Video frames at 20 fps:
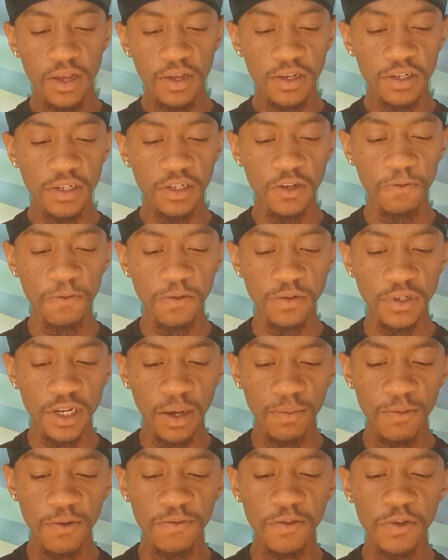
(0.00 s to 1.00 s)
So for
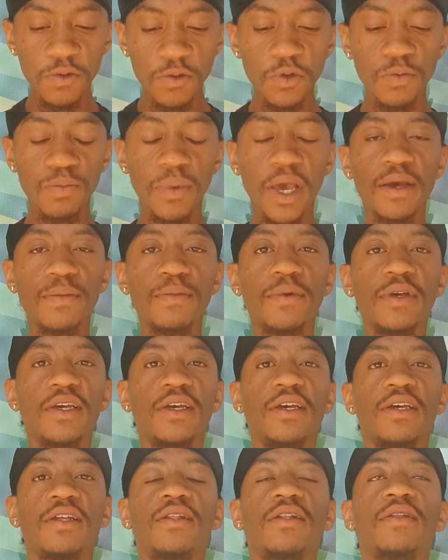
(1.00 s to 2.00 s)
some of you, you may be
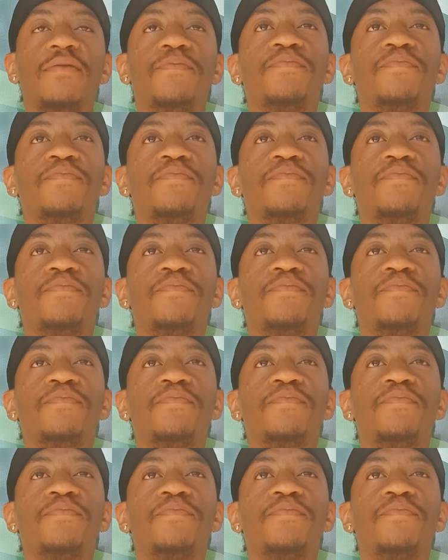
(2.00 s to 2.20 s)
in